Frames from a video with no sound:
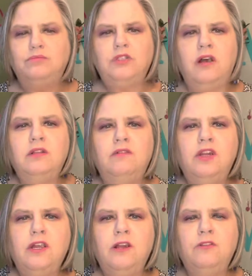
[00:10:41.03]
I love
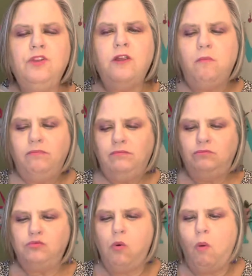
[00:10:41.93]
that kind of thing.
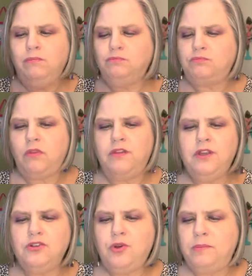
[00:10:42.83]
I think
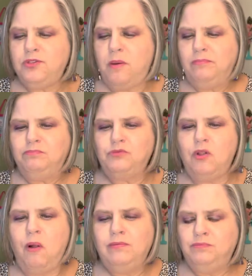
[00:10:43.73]
I dropped some.
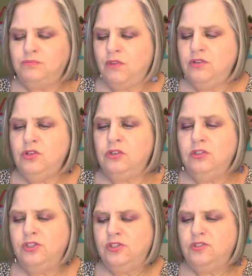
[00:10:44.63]

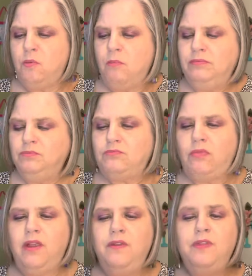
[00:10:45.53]
Delicious.
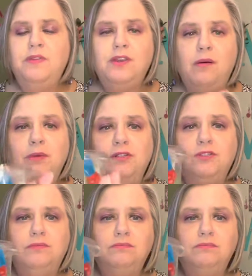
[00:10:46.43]
And then the gummies.